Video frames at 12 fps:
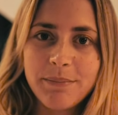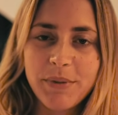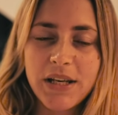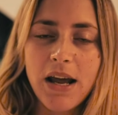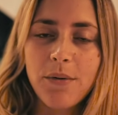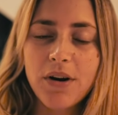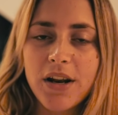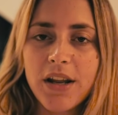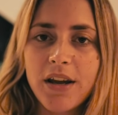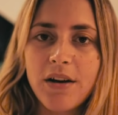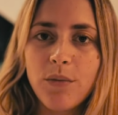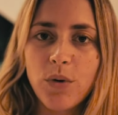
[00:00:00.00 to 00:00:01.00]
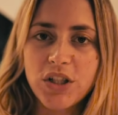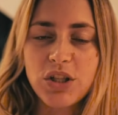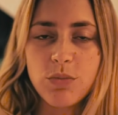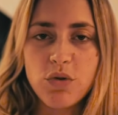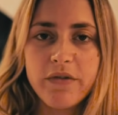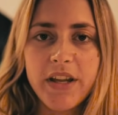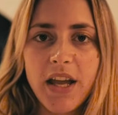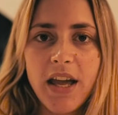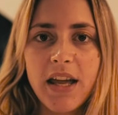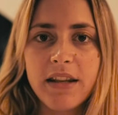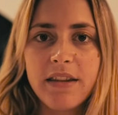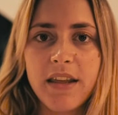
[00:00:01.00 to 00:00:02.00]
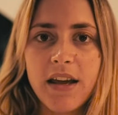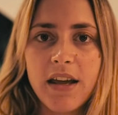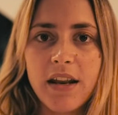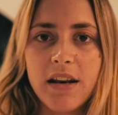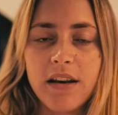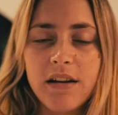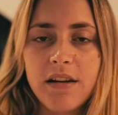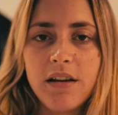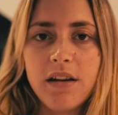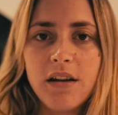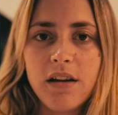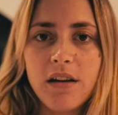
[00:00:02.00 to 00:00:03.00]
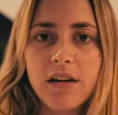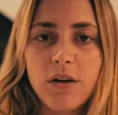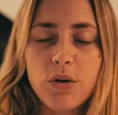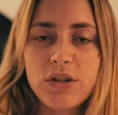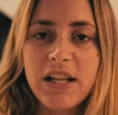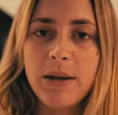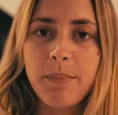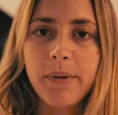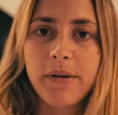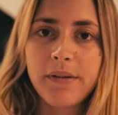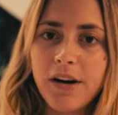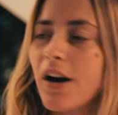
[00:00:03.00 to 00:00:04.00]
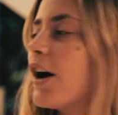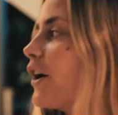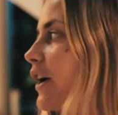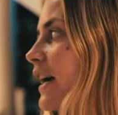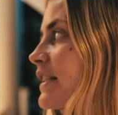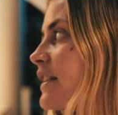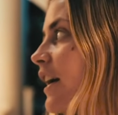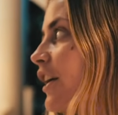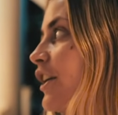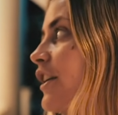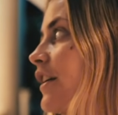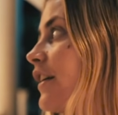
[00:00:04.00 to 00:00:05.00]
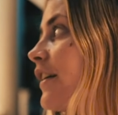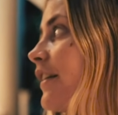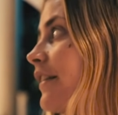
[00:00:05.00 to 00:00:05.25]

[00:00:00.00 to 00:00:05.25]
But now we're gonna watch a movie and then go to sleep. Are you guys tired?